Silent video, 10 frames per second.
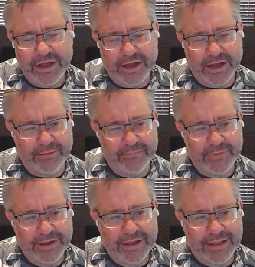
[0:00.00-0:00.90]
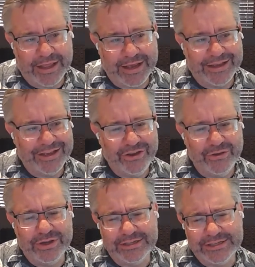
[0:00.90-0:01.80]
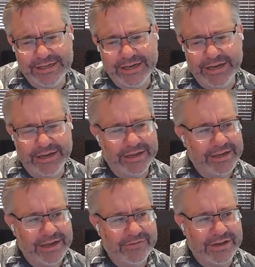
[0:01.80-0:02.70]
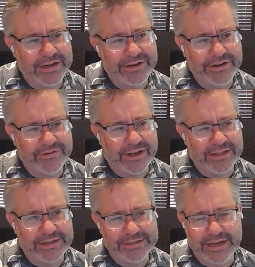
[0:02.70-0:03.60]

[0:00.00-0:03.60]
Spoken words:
Um, like you can see if it continues like this,